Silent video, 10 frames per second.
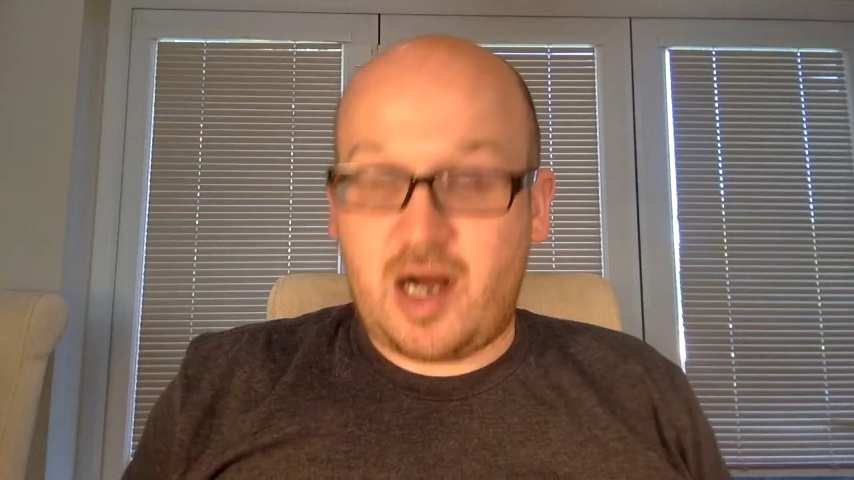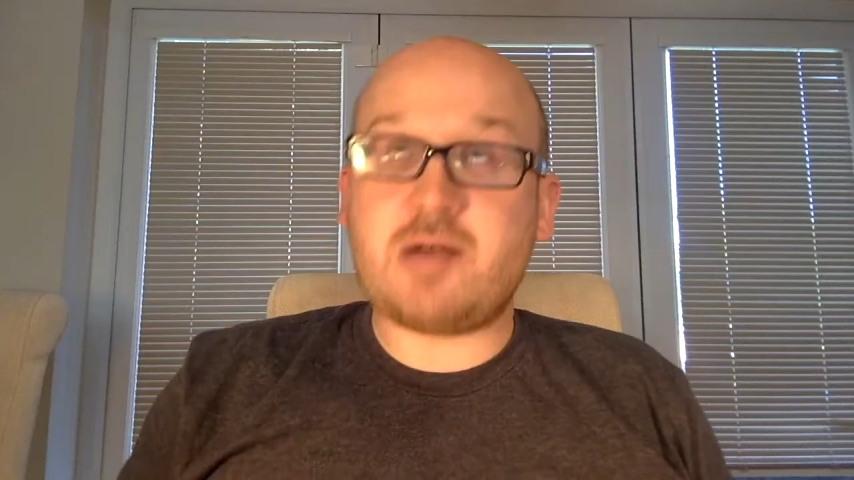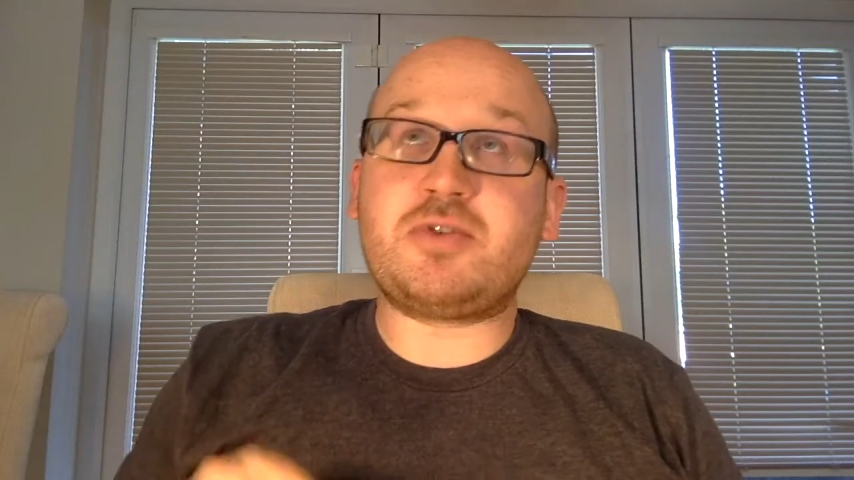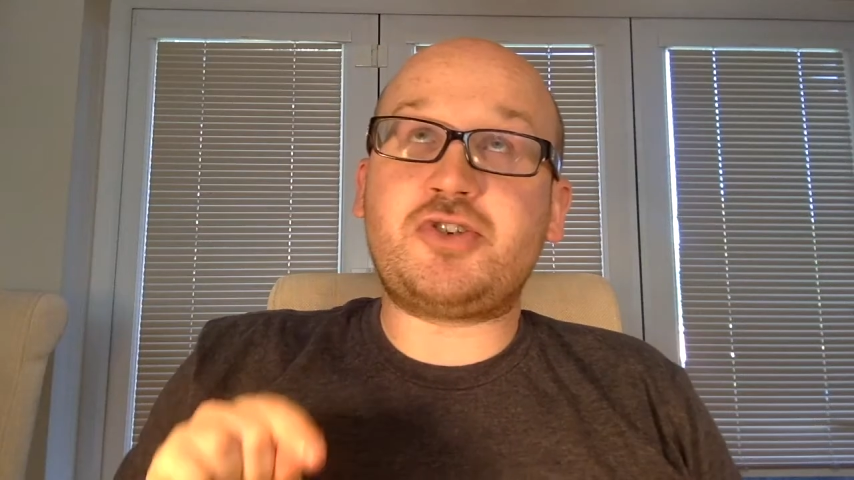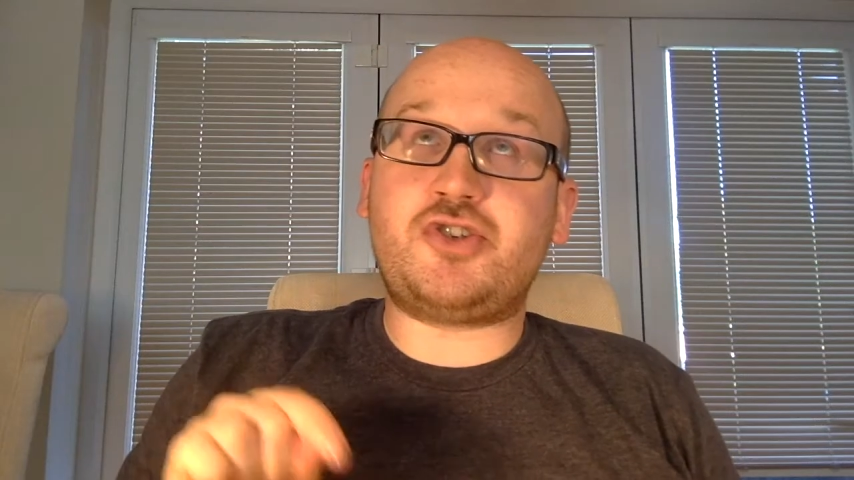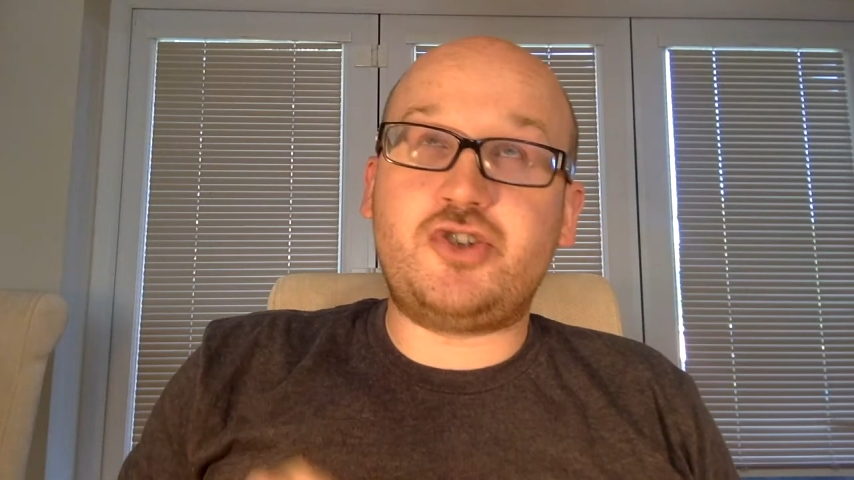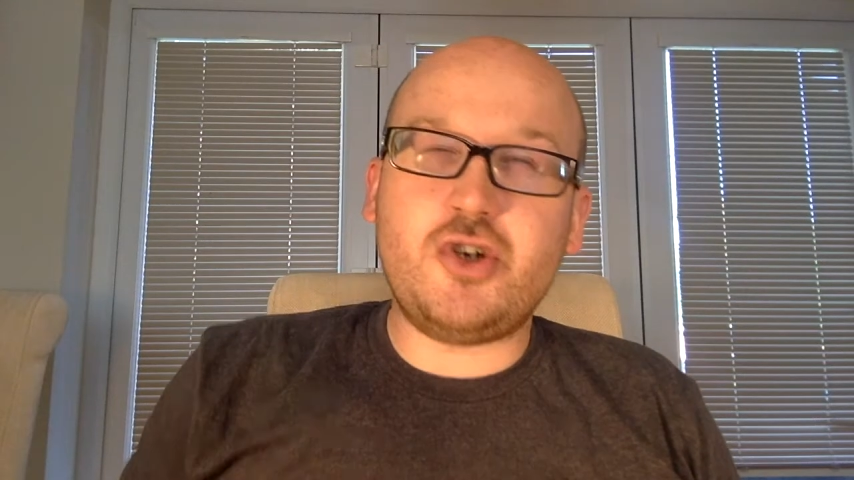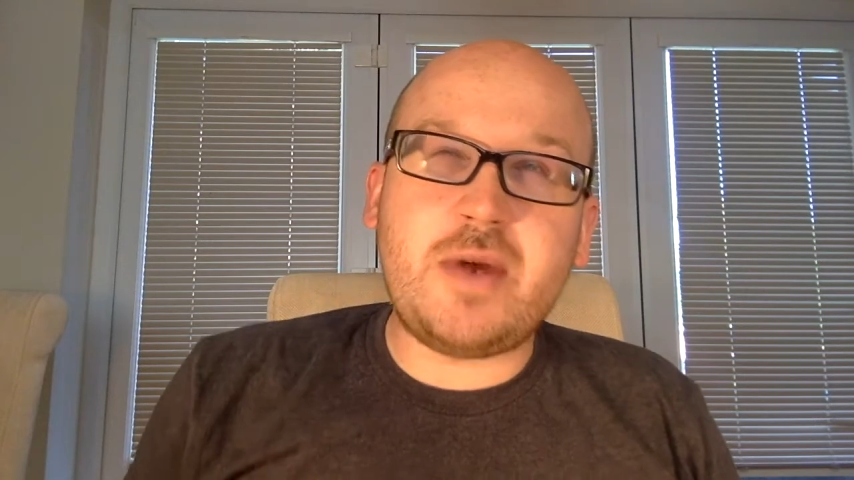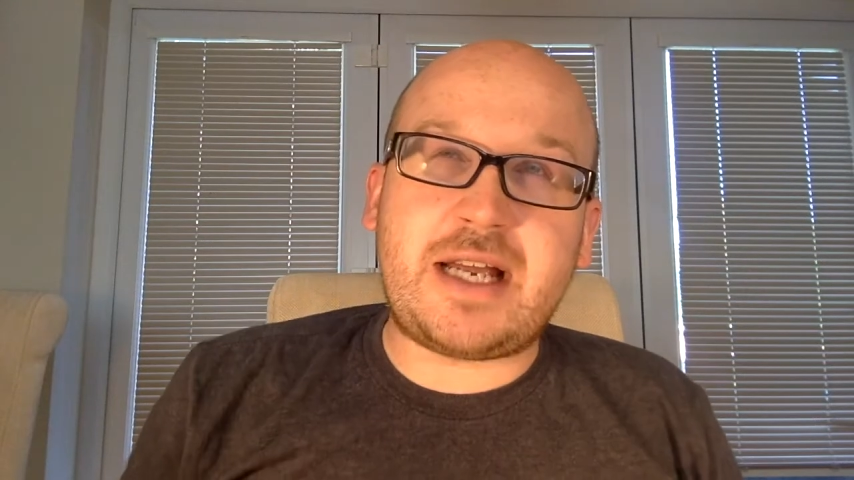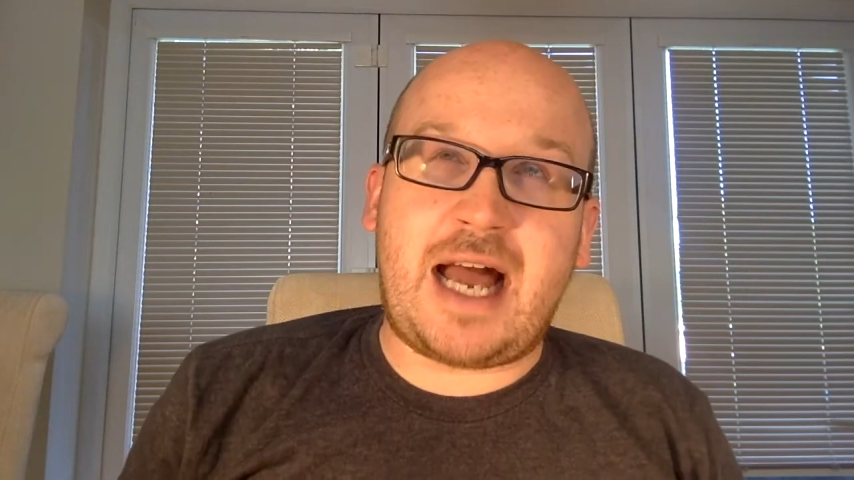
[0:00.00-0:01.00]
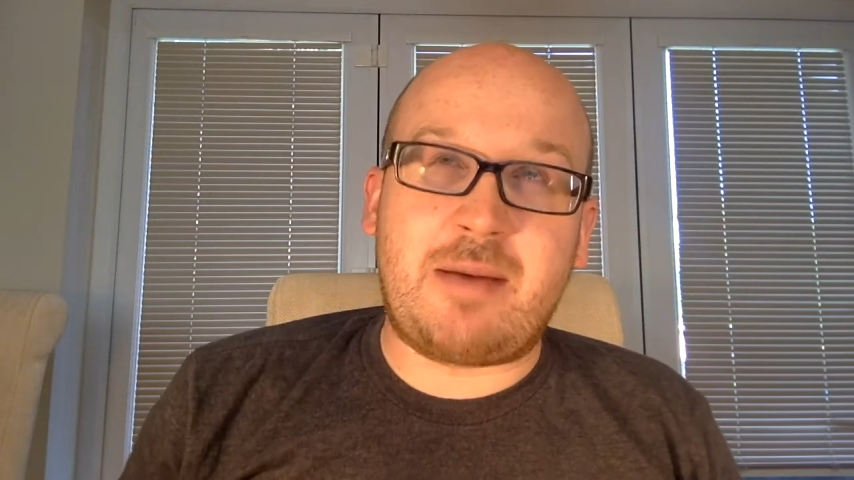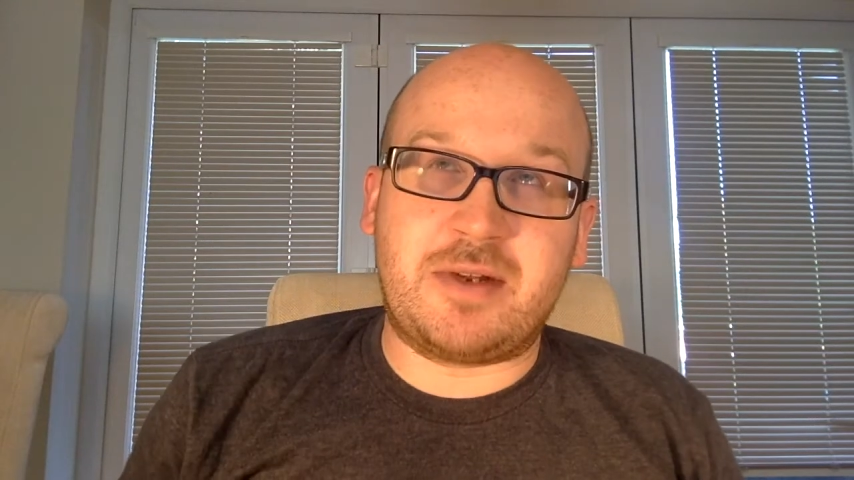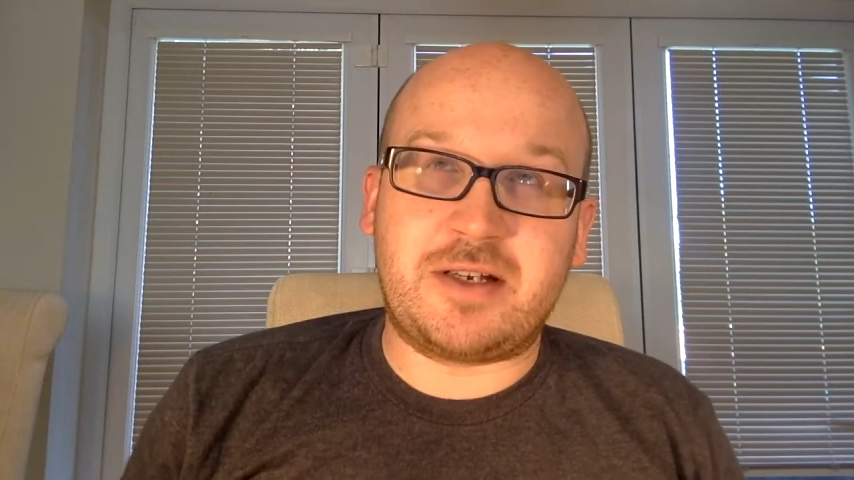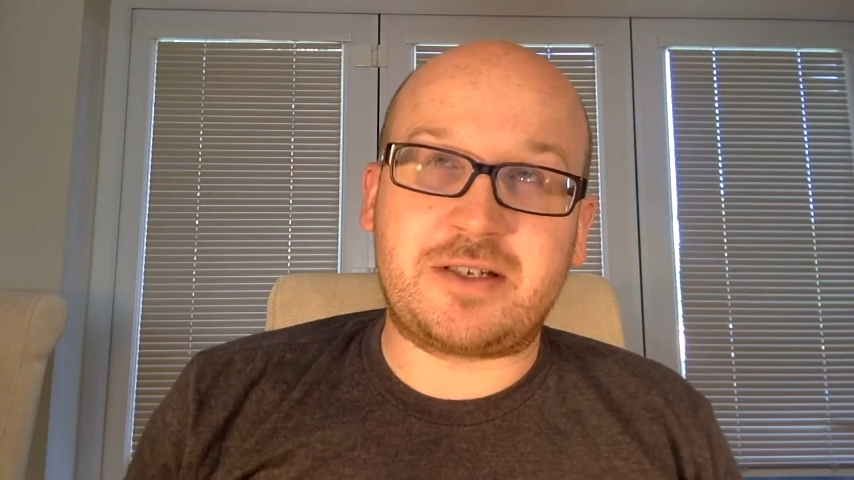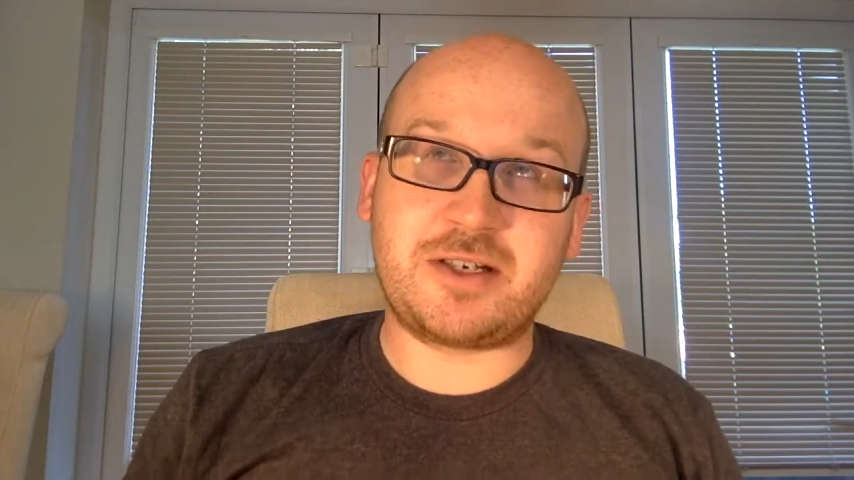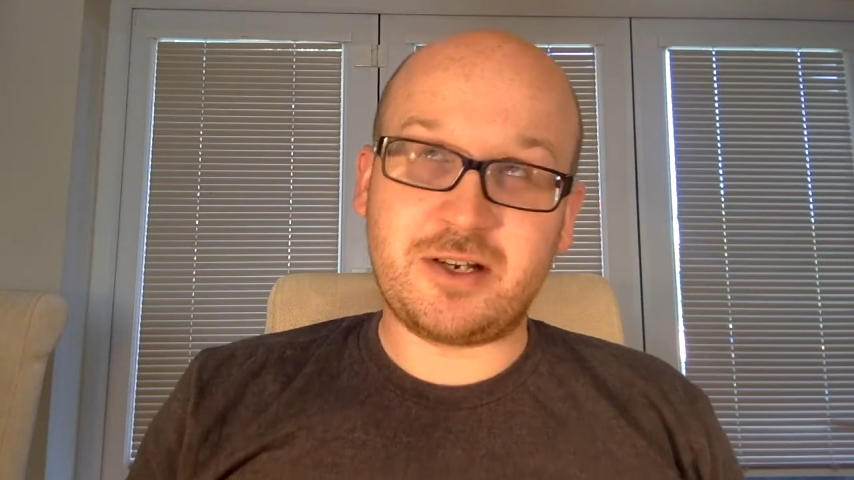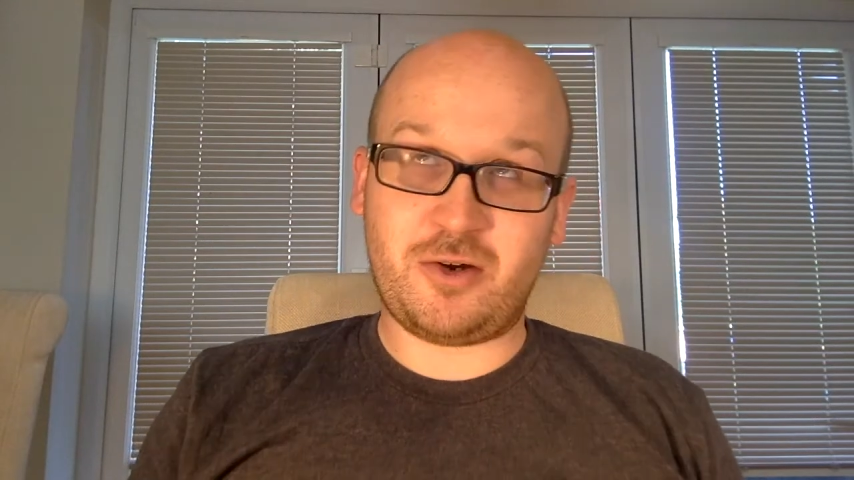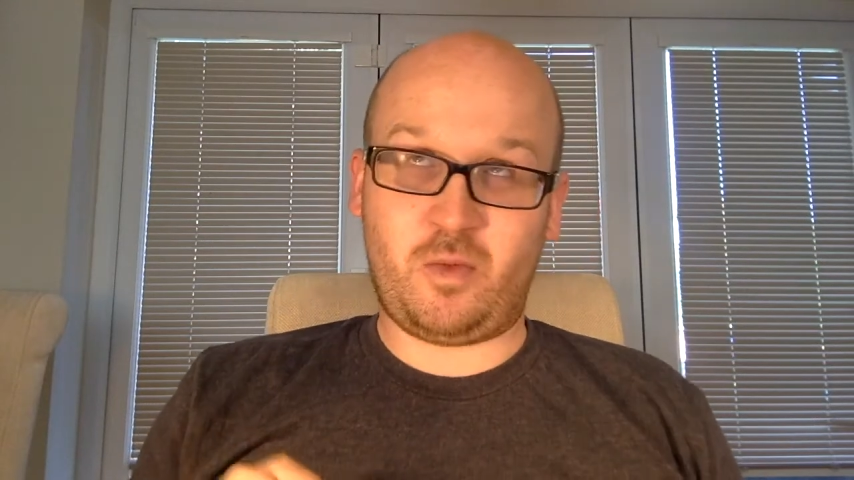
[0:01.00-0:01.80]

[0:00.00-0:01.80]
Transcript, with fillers: I was doing Hamlet